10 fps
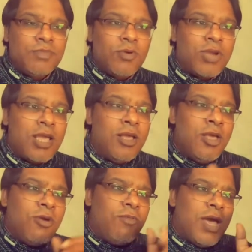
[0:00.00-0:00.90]
Okay,
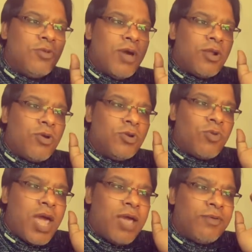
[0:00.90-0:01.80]
when you are going to
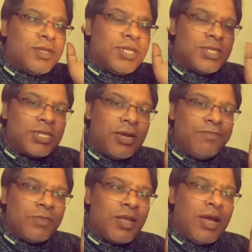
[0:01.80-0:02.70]
have a
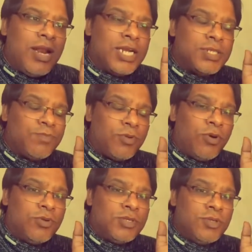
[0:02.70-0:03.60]
system, and let's
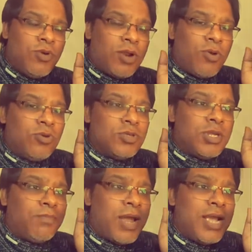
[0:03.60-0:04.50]
suppose you are going to
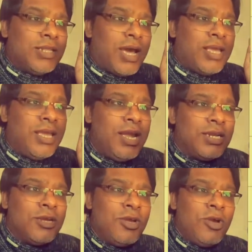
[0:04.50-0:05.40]
supply the heat.